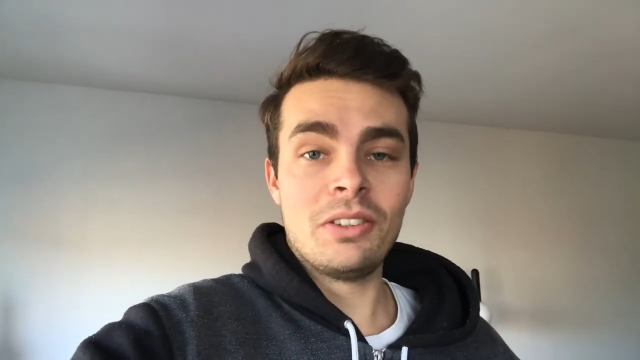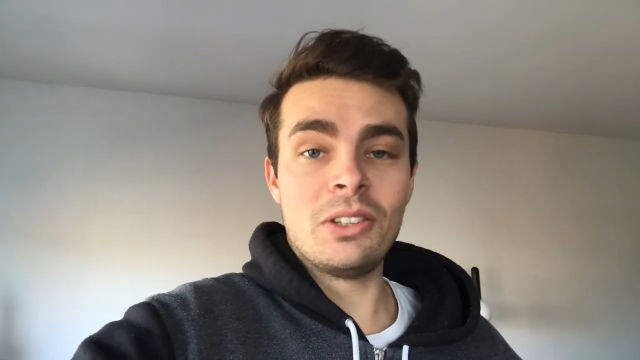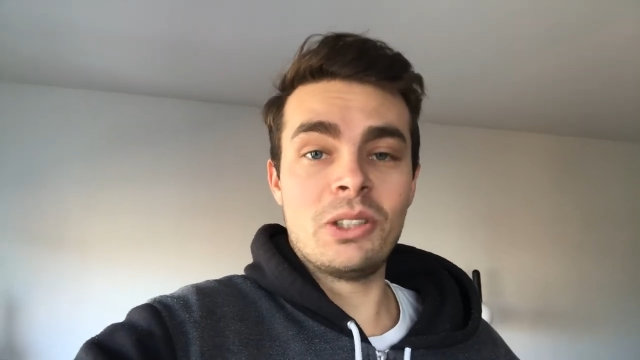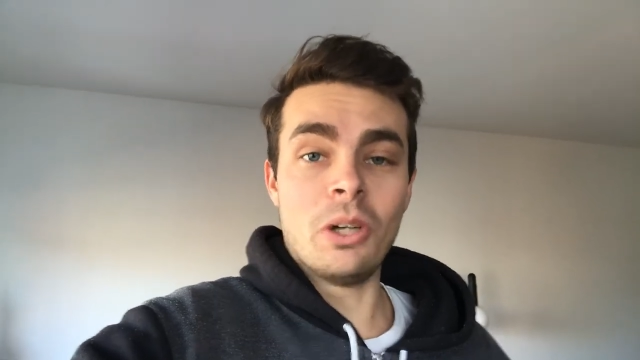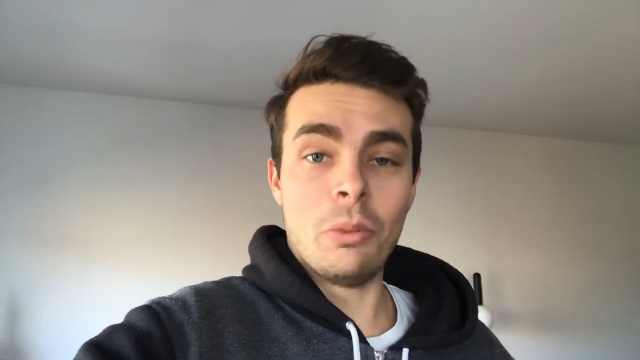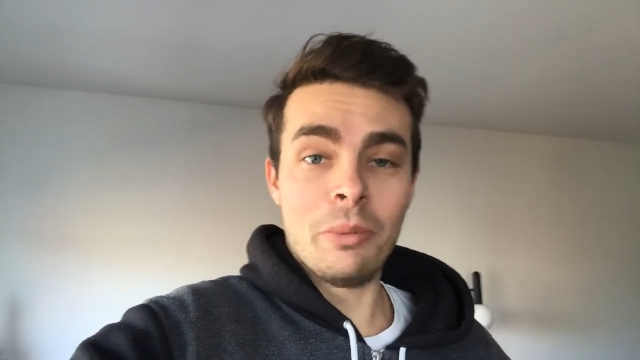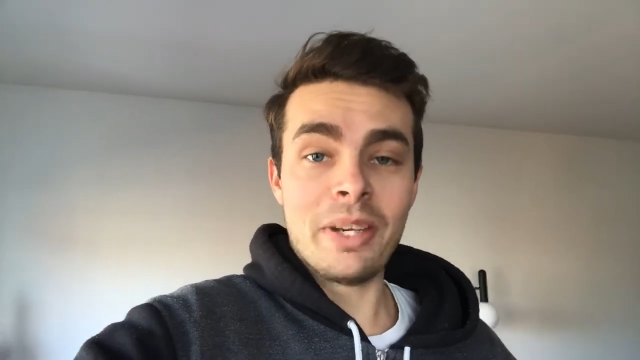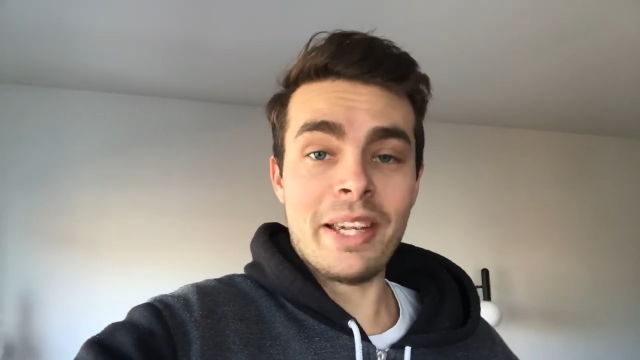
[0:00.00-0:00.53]

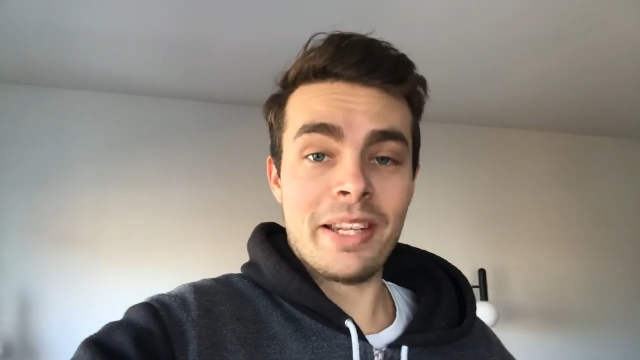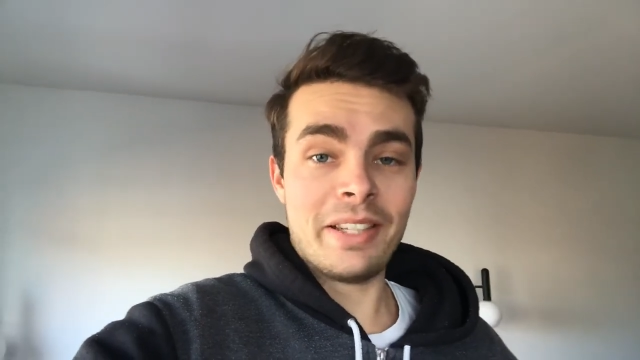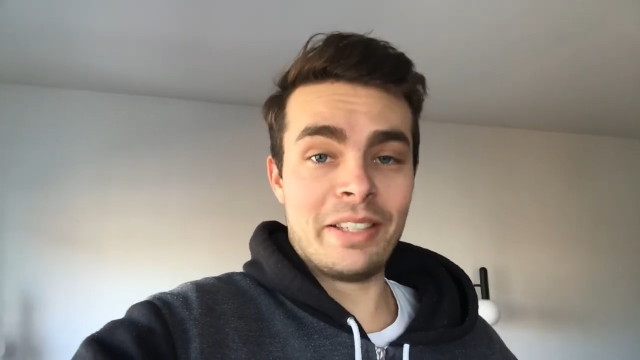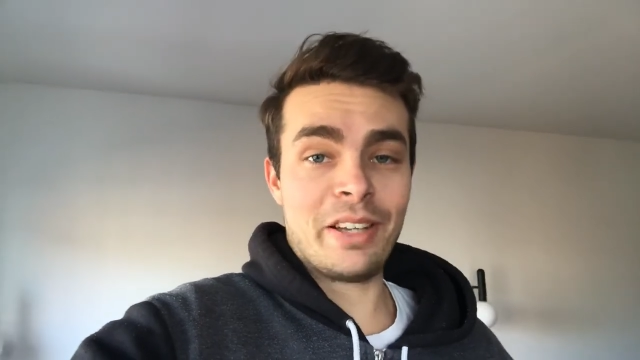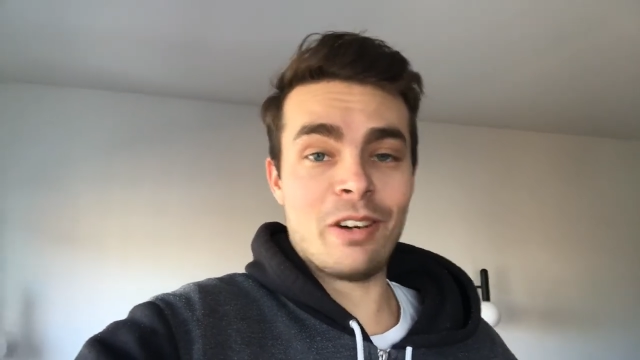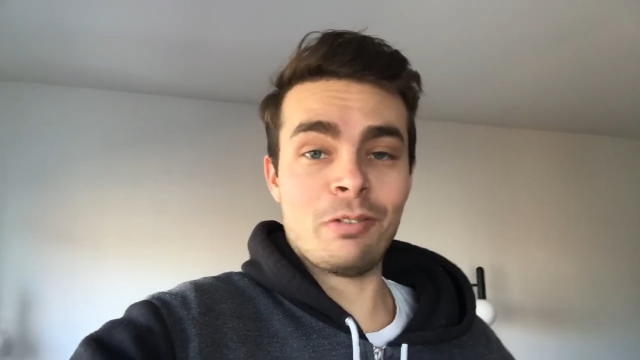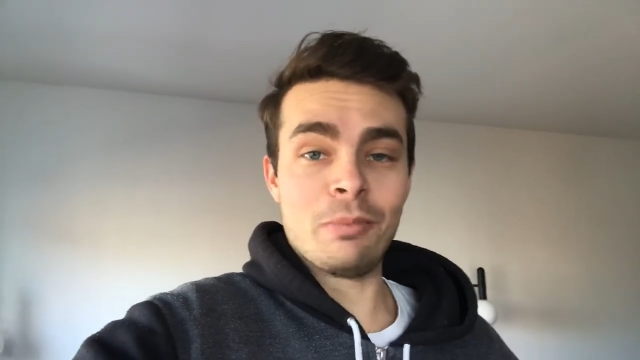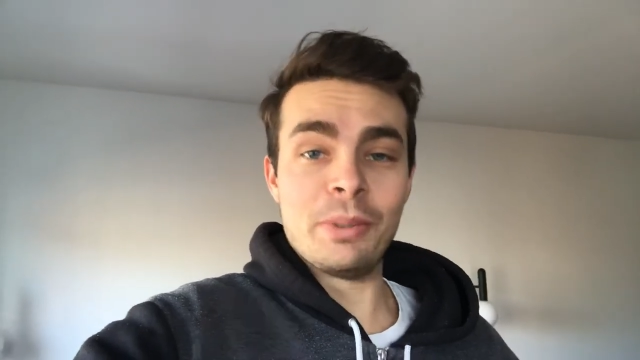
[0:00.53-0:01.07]
dominate
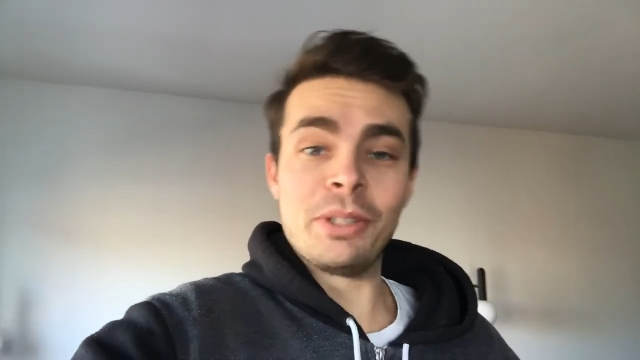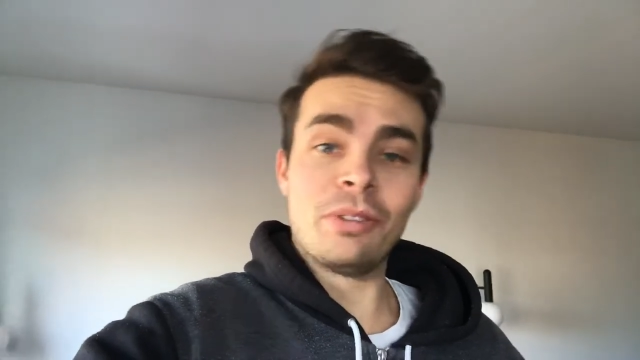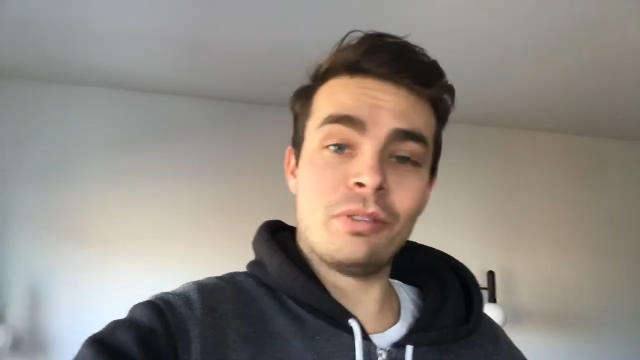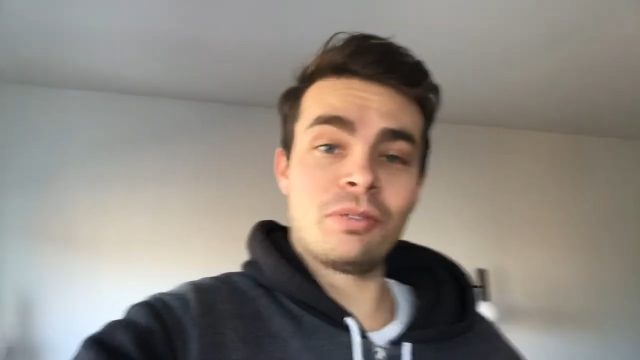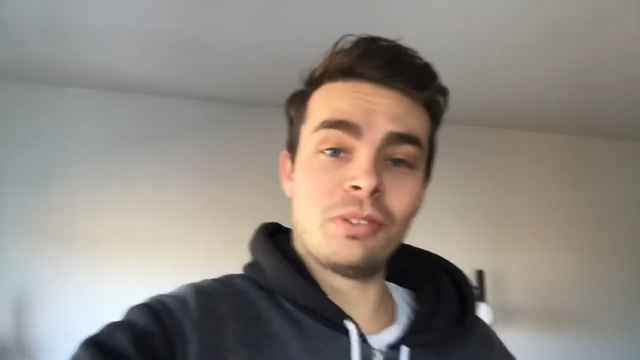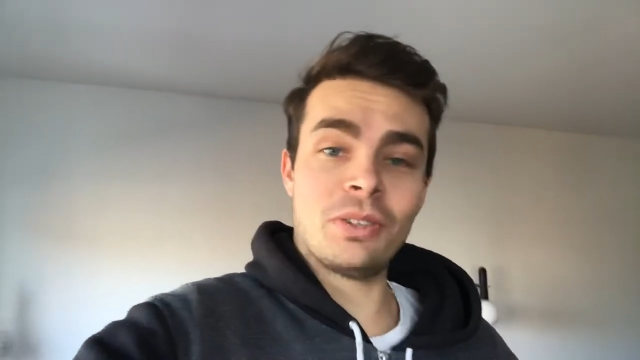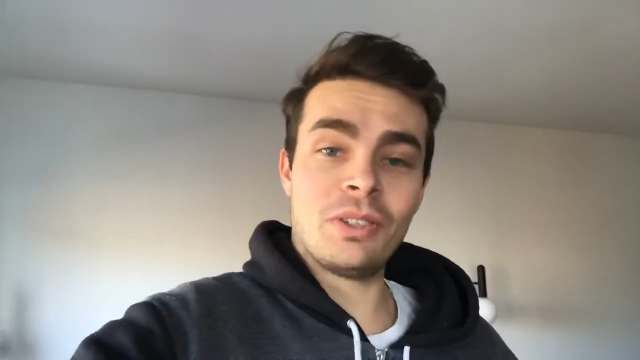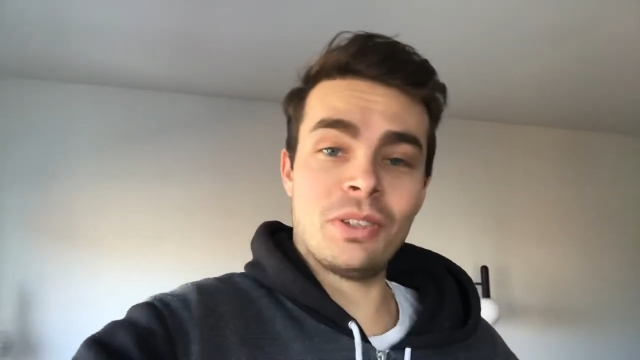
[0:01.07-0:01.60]
government
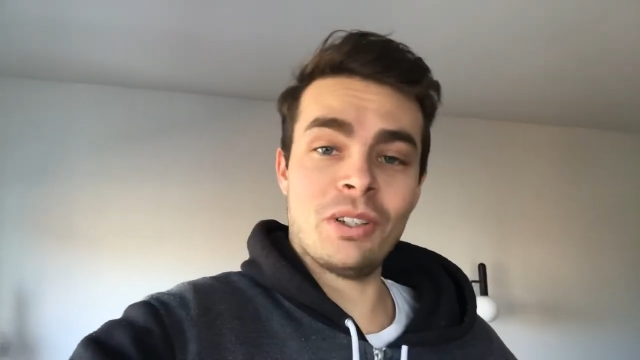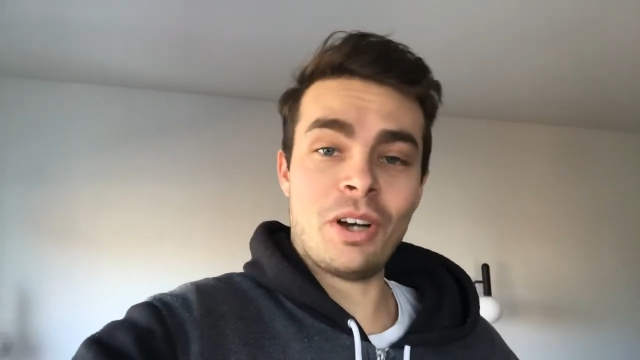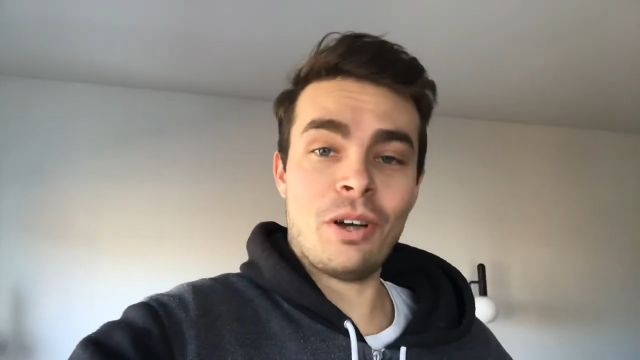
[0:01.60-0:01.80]
for